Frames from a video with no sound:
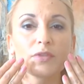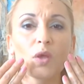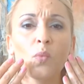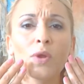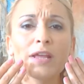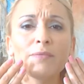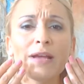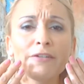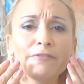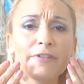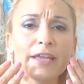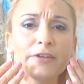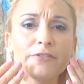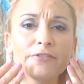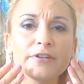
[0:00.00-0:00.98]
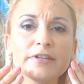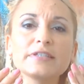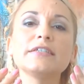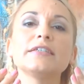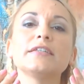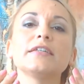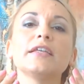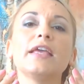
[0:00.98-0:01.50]
one of my
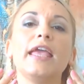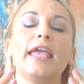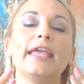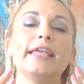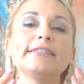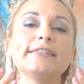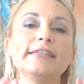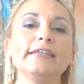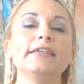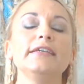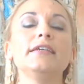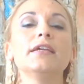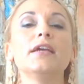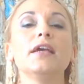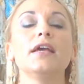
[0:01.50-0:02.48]
favorite Essie